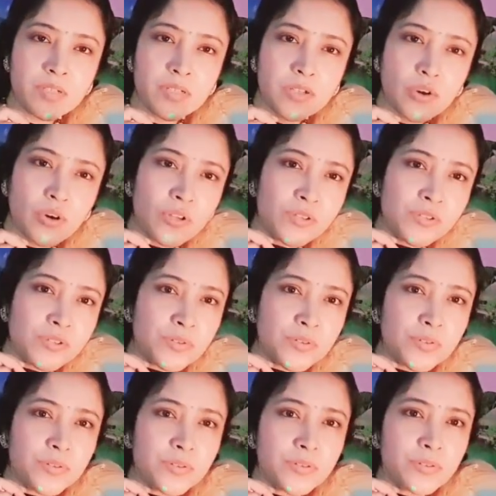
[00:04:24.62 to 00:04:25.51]

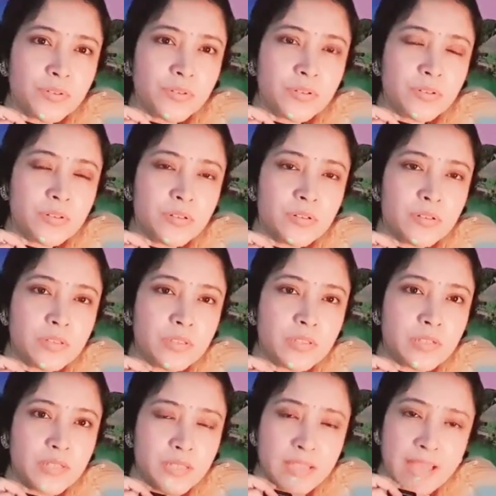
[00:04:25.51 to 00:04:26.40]
also
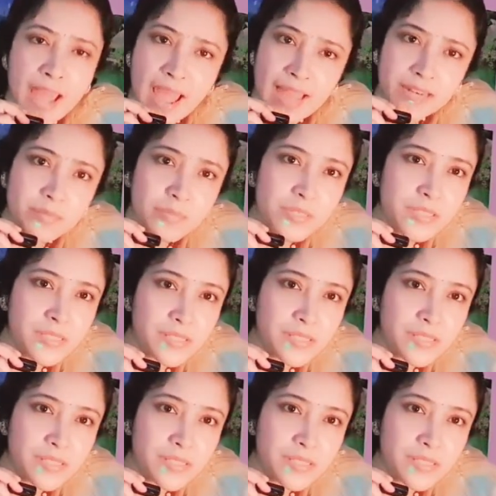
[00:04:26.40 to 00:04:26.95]
the animal